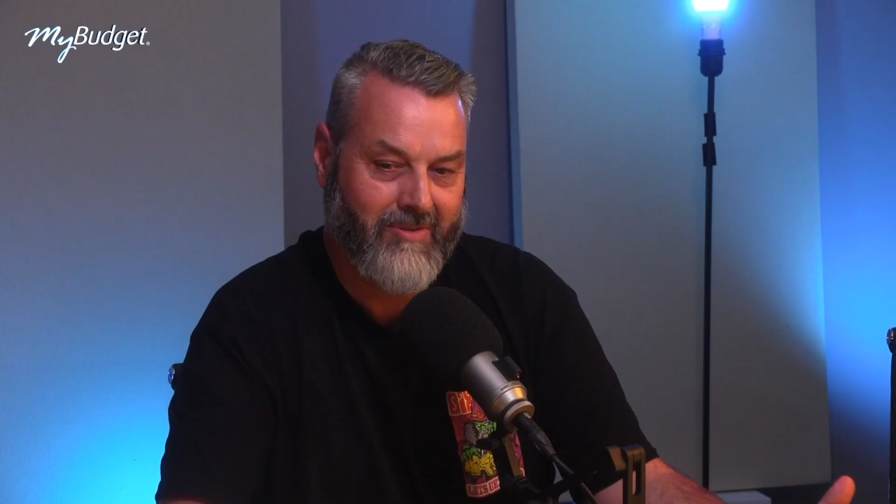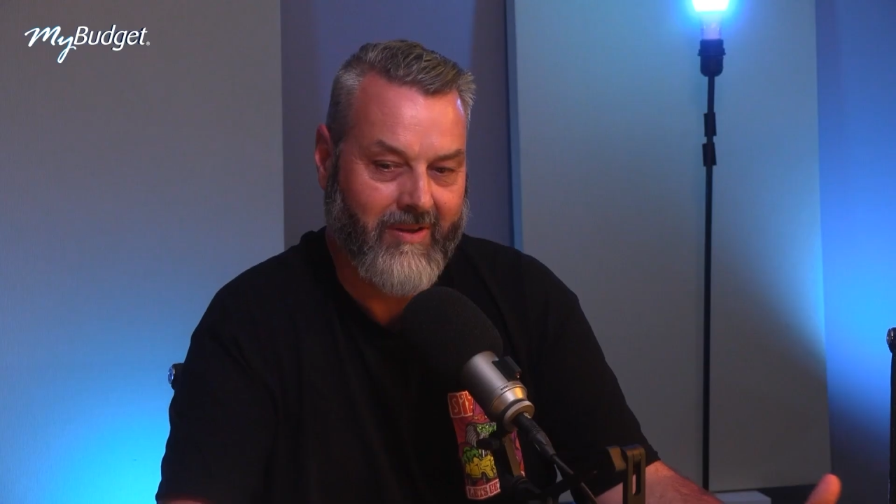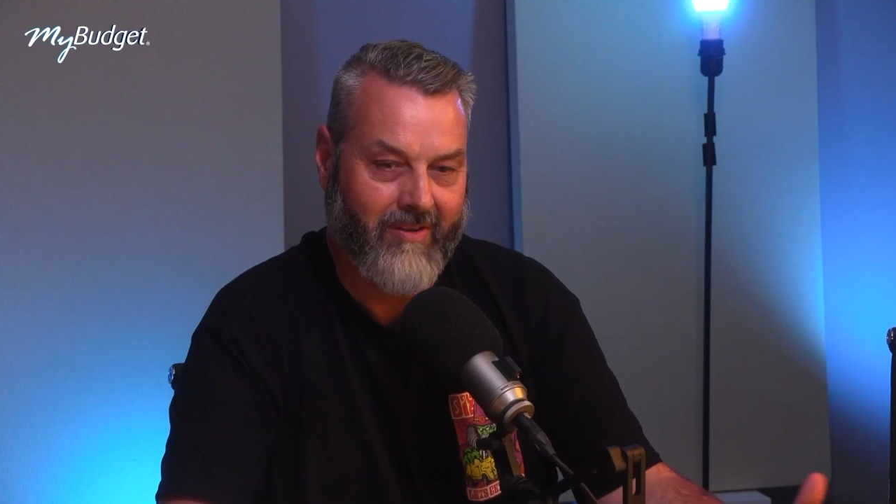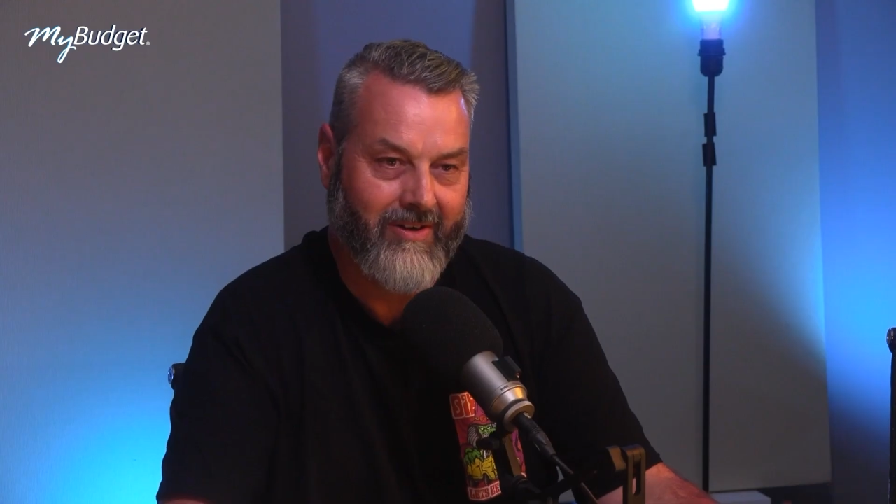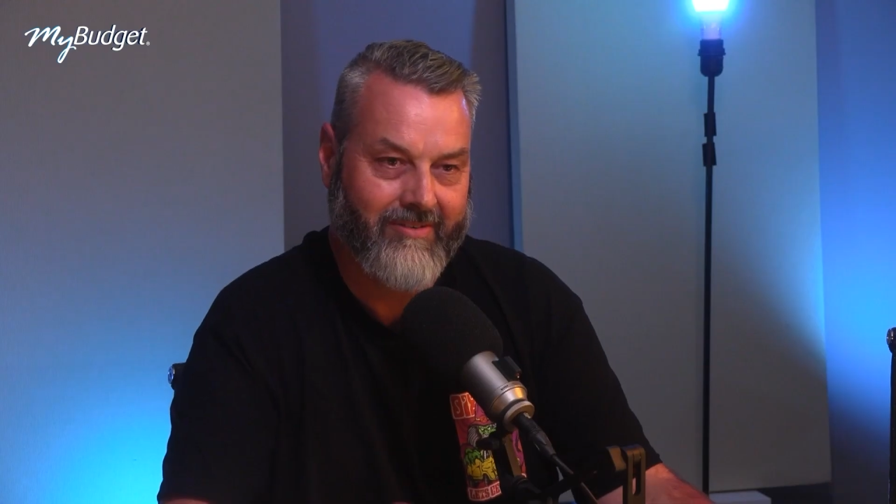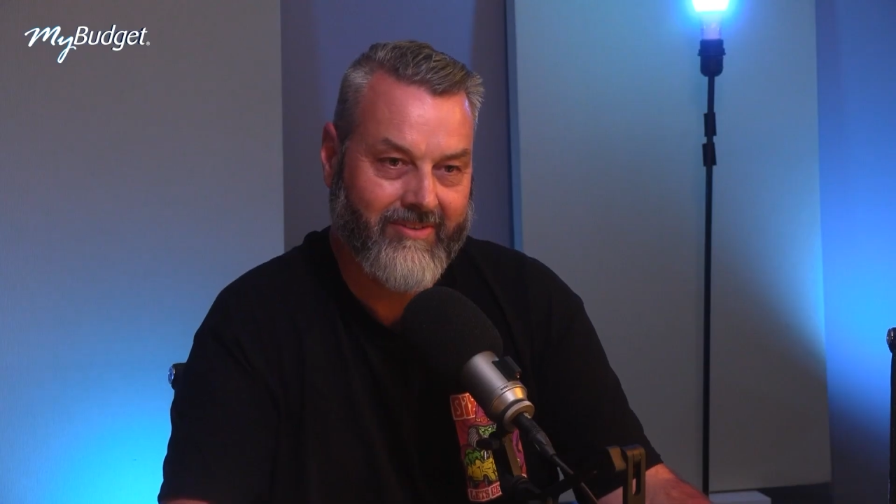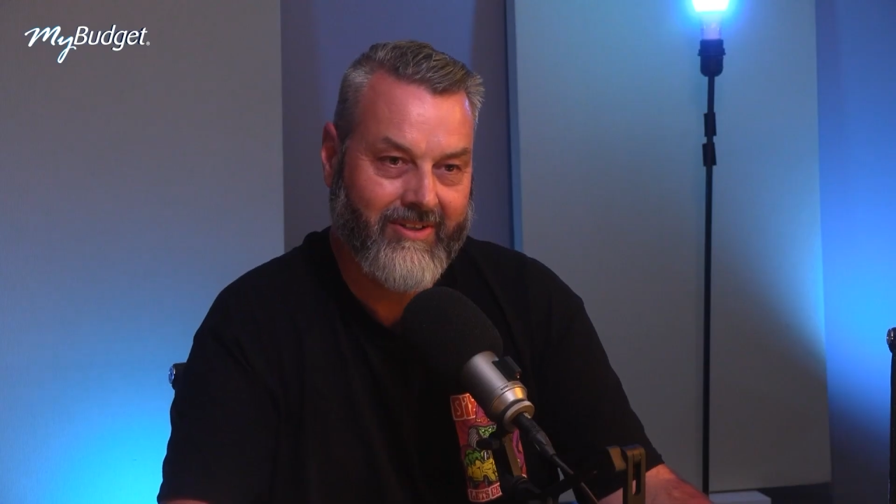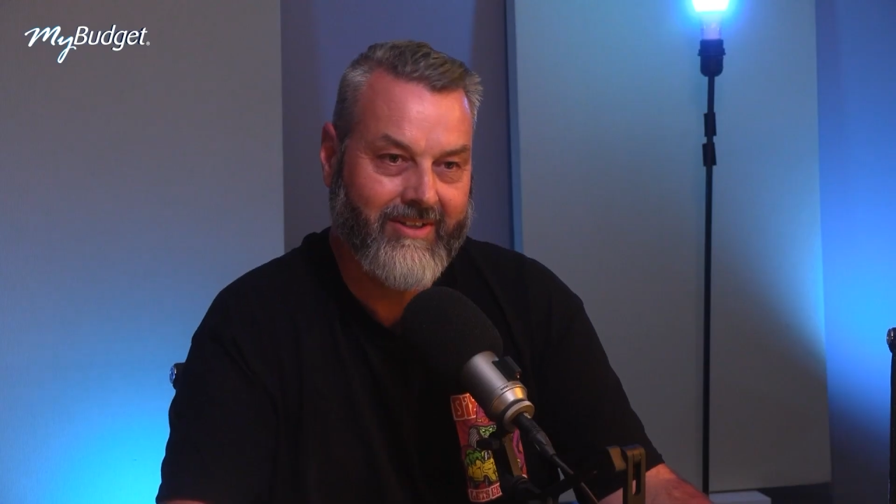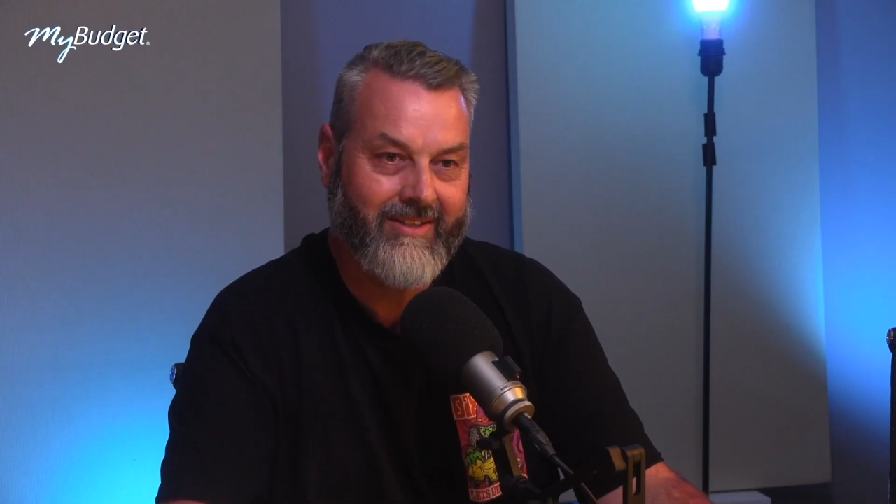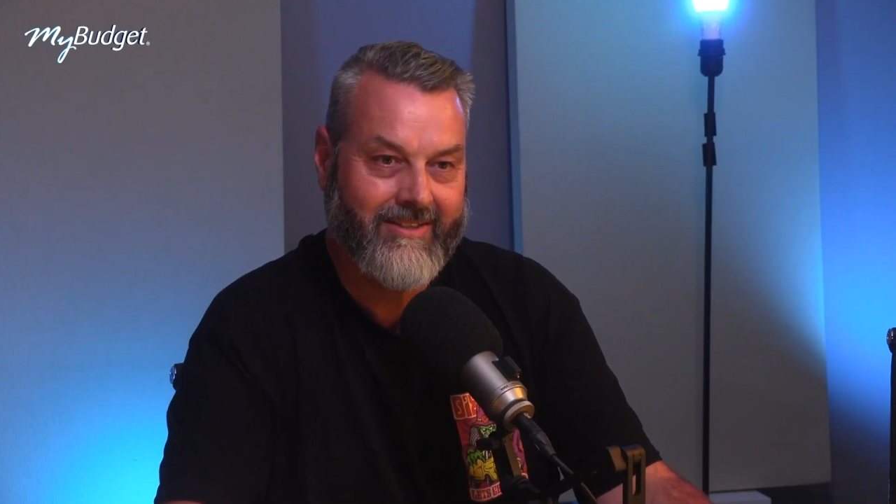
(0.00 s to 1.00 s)
of my life.
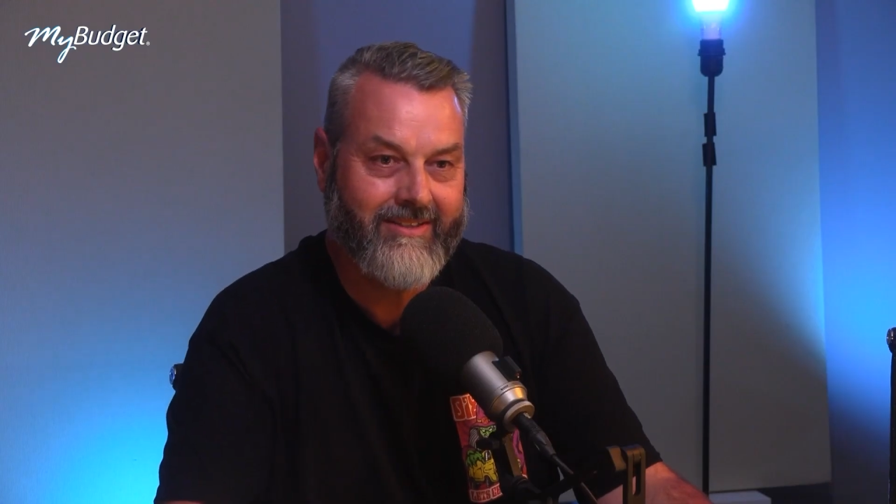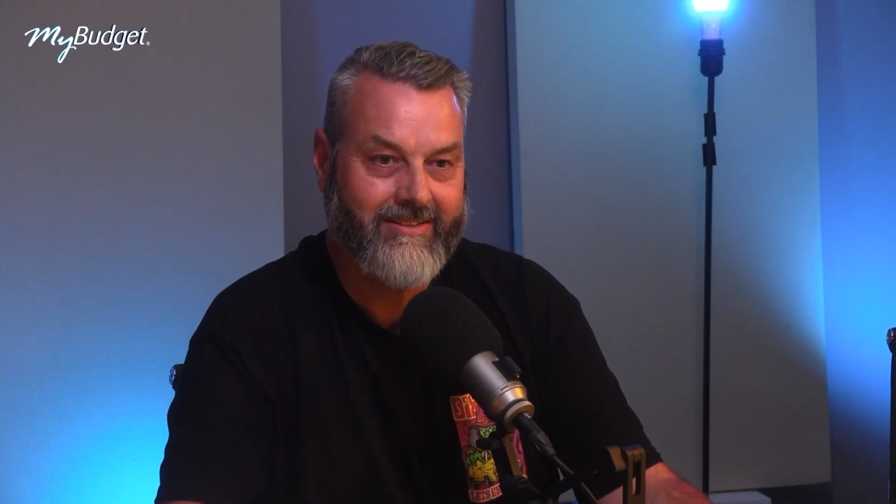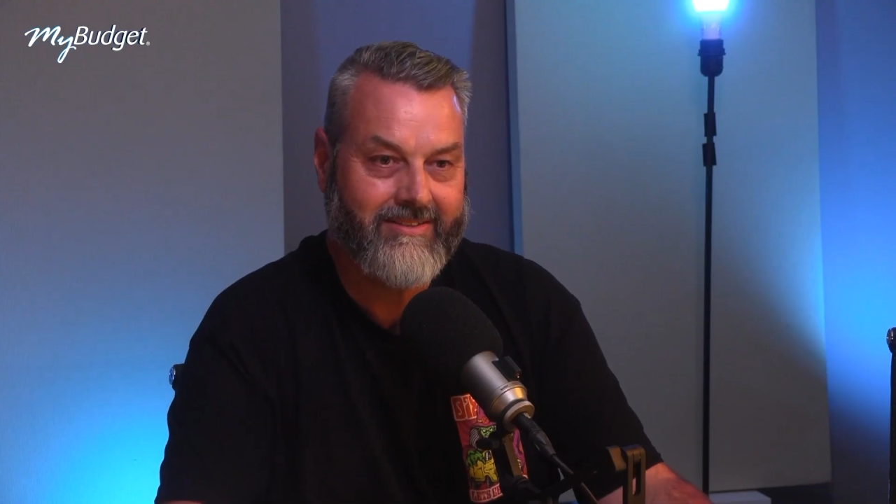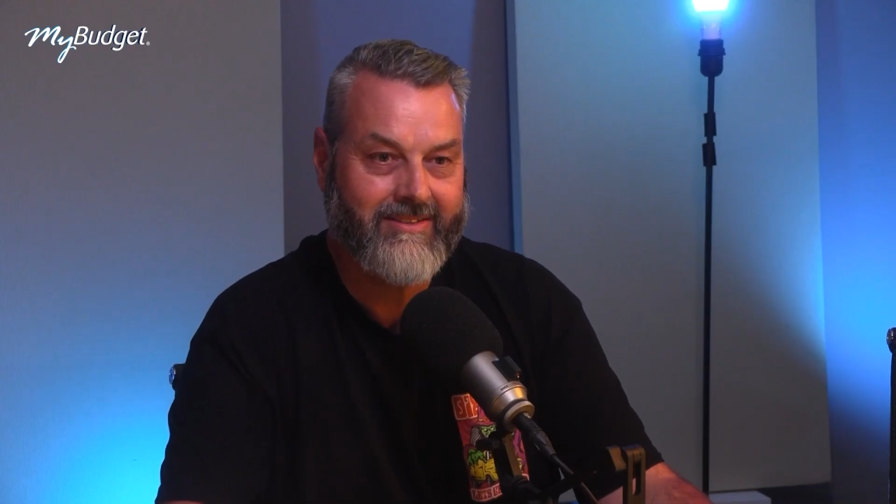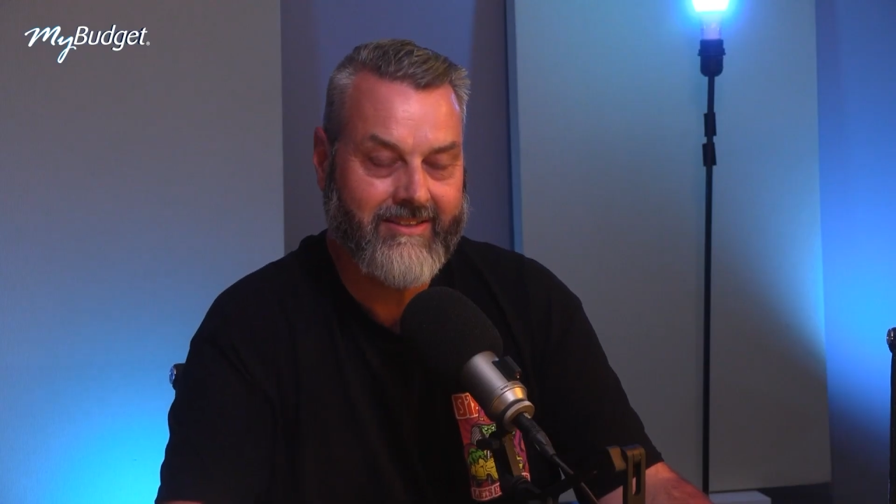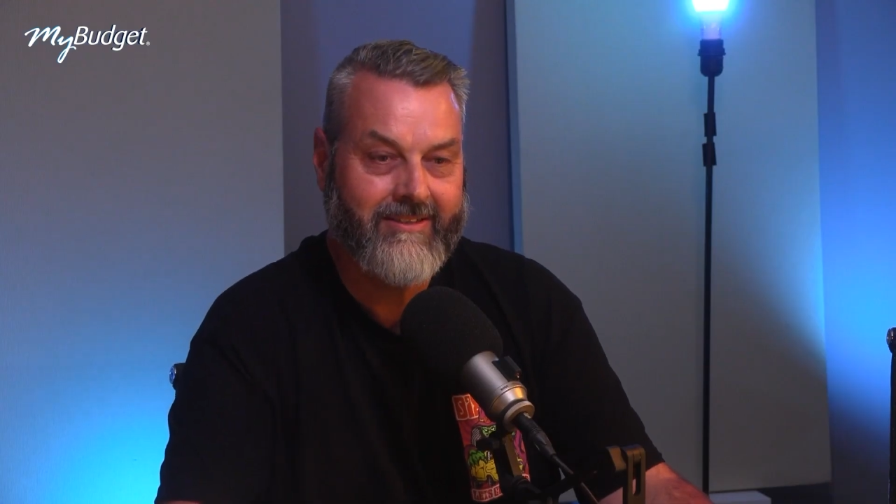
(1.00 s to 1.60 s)
It's